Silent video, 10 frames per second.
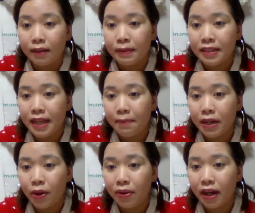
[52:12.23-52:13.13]
Please let me
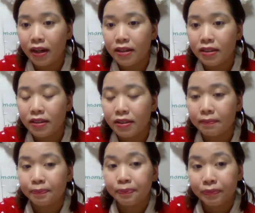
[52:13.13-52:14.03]
know, guys.
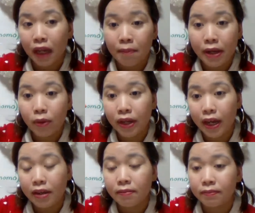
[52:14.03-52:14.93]
Am I
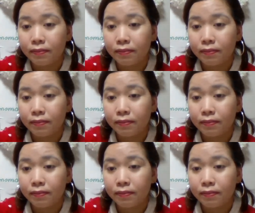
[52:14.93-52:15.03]
okay?